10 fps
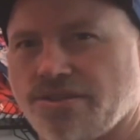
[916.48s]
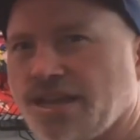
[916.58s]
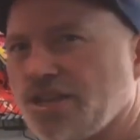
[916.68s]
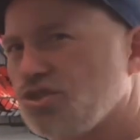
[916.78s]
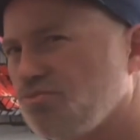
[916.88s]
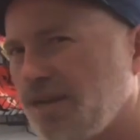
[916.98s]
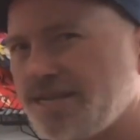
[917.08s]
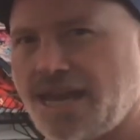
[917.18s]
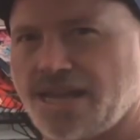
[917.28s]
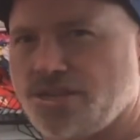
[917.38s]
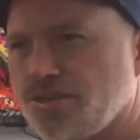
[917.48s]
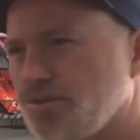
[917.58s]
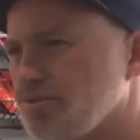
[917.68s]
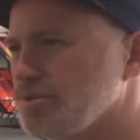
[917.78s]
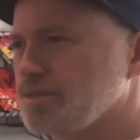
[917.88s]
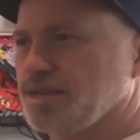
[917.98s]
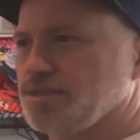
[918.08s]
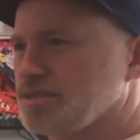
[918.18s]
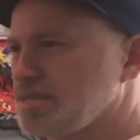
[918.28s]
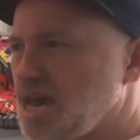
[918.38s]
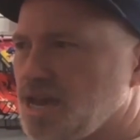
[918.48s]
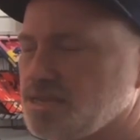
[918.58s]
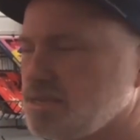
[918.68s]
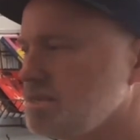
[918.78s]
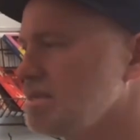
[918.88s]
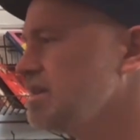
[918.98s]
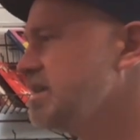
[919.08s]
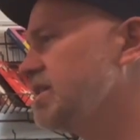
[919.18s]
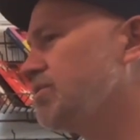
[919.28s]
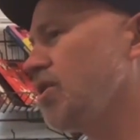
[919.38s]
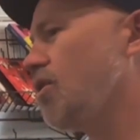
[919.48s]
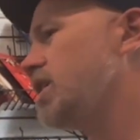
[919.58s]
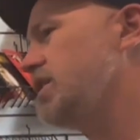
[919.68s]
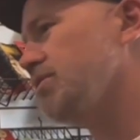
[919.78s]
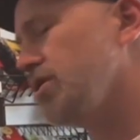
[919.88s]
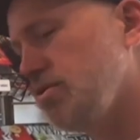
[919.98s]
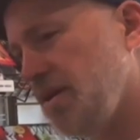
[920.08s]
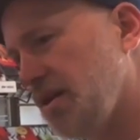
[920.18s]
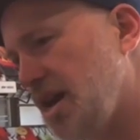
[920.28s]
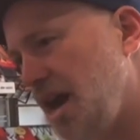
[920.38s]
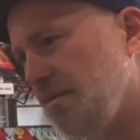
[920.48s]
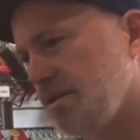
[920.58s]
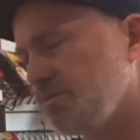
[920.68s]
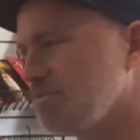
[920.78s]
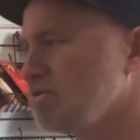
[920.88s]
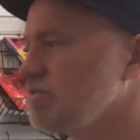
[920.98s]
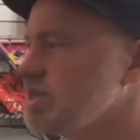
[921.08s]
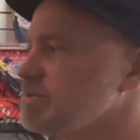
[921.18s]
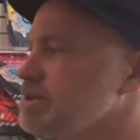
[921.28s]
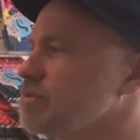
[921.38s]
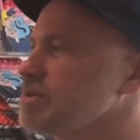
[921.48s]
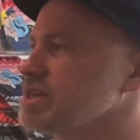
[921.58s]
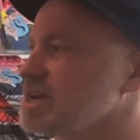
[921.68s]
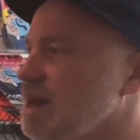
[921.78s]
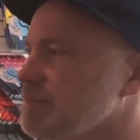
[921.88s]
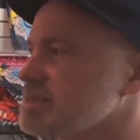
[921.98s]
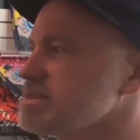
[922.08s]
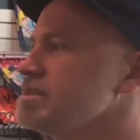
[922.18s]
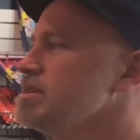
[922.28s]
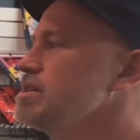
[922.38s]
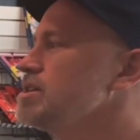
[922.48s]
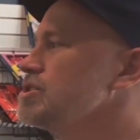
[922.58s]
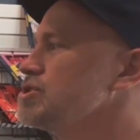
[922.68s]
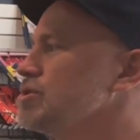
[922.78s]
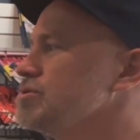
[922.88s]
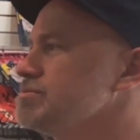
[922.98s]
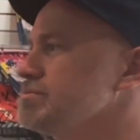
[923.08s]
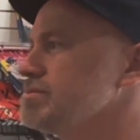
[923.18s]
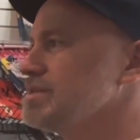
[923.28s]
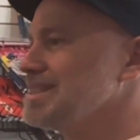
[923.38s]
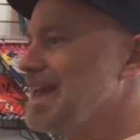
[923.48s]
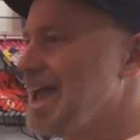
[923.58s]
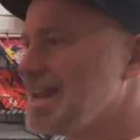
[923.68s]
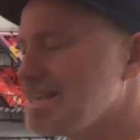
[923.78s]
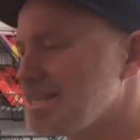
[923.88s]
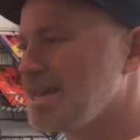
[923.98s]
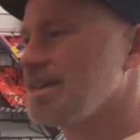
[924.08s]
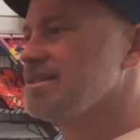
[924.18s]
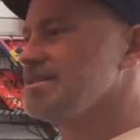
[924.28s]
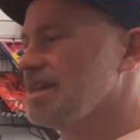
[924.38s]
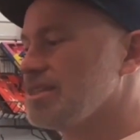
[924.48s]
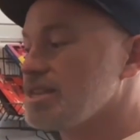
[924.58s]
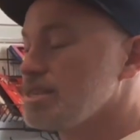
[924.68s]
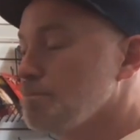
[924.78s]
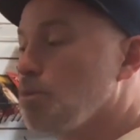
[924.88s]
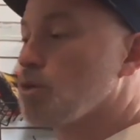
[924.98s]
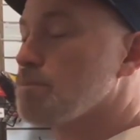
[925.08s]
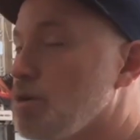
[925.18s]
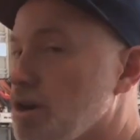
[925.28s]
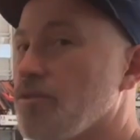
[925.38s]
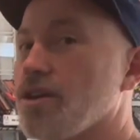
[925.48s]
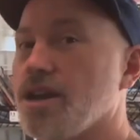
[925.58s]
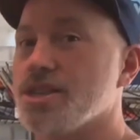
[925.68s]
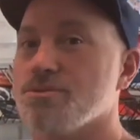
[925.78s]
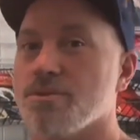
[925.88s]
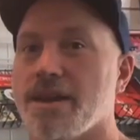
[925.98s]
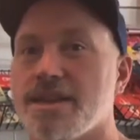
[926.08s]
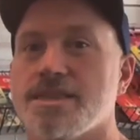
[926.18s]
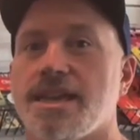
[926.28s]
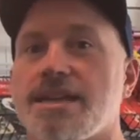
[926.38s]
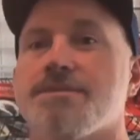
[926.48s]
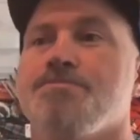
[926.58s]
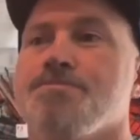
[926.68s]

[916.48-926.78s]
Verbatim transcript: they got Superman tattoos, and they got the socks. They want to argue with you about comic book movies, but they don't read the comics. So that is a, I think it's an important part of our customer base that